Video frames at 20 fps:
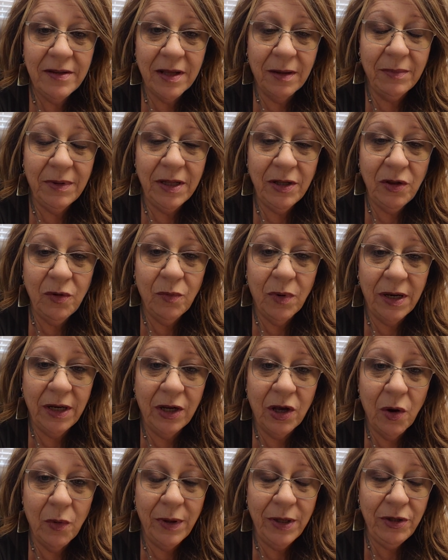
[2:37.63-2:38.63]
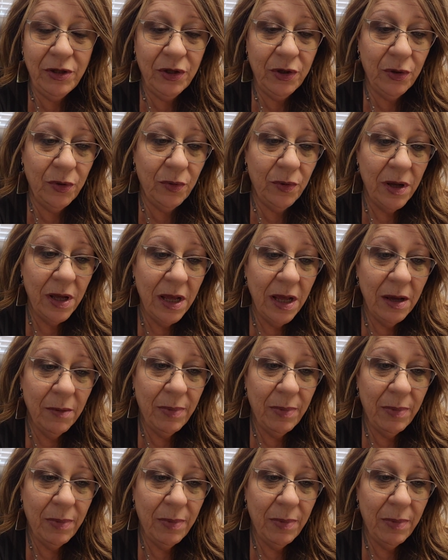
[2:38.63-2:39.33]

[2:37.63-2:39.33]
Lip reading: something you want to go and do,